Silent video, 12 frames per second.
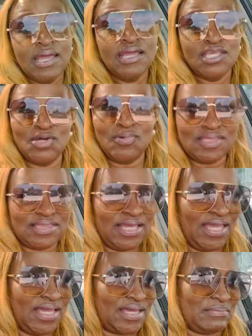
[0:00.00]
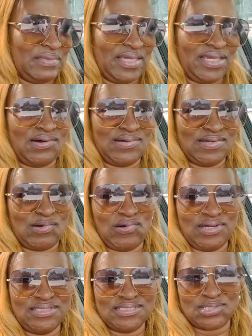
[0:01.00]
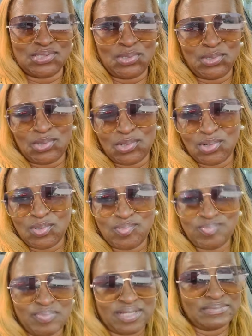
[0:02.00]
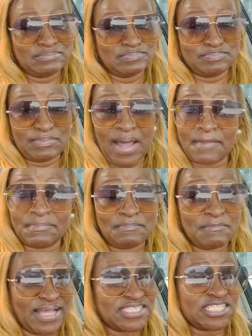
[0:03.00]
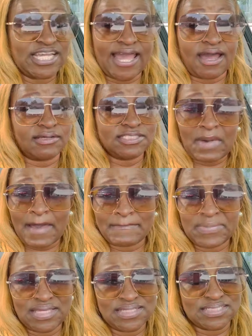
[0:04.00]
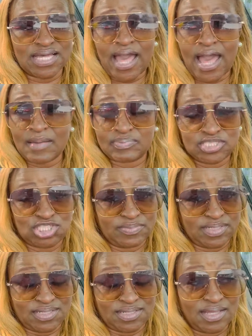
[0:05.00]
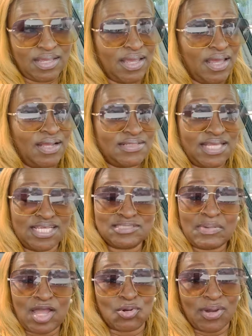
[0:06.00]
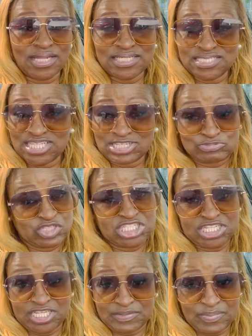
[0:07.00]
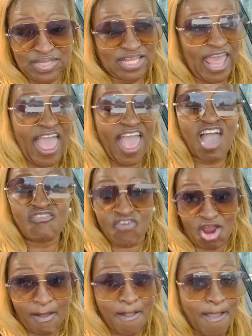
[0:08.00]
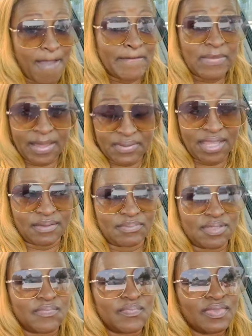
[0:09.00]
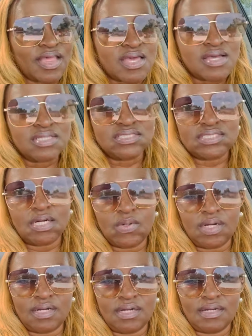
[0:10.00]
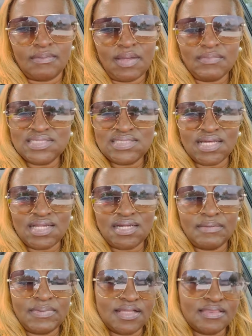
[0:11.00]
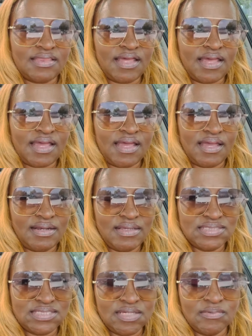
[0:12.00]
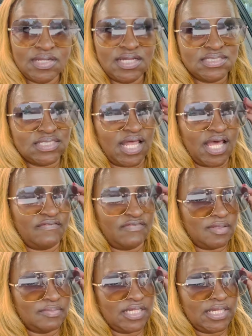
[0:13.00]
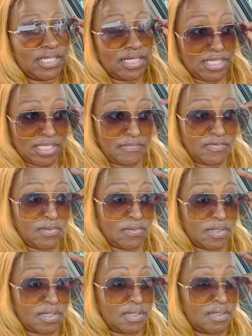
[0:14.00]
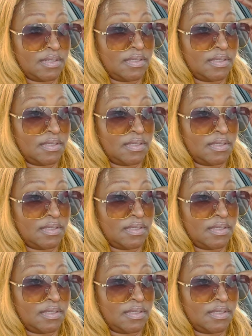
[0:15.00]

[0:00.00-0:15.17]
You would think me going to school, but... My child is my biggest accomplishment. That's my greatest achievement ever, my baby. So I'm excited about that. Let's see what else life update can I give you all.